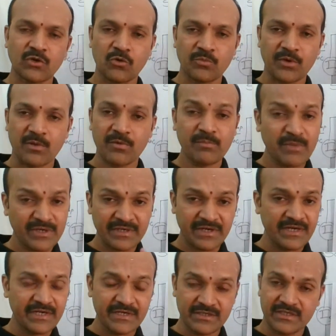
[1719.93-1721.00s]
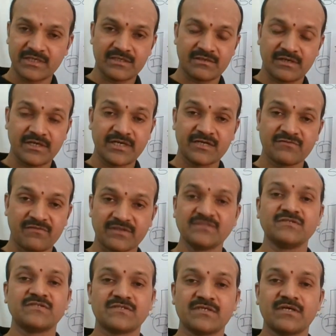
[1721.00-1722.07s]
no problem. But read it
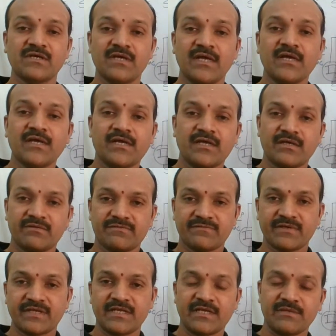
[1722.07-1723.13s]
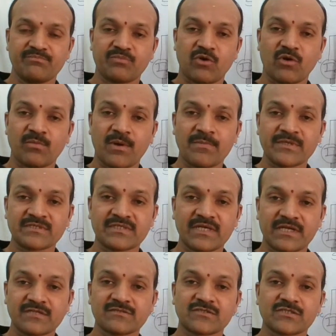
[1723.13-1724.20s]
once. If any problem is
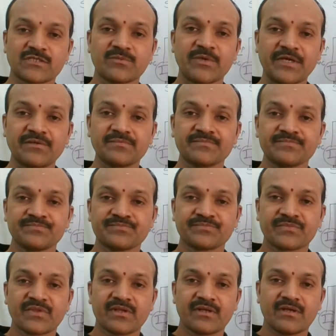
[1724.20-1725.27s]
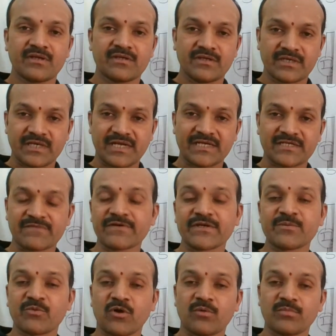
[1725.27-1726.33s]
there in streaming,
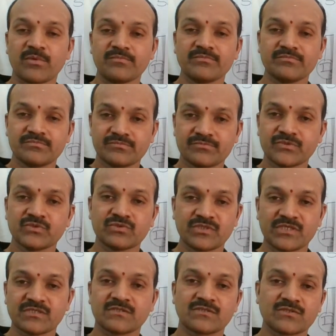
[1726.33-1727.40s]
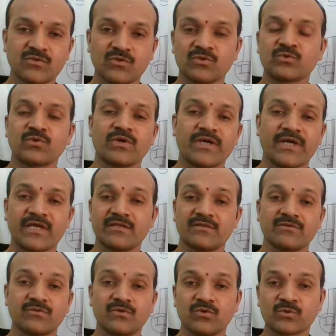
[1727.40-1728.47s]
connectivity problem, you just go
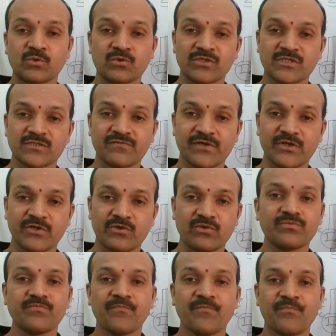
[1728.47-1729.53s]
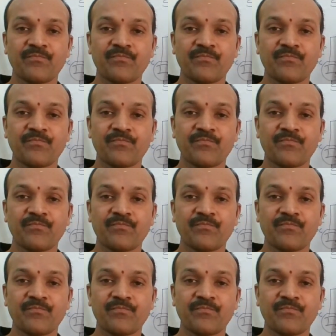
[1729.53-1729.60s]
through this video,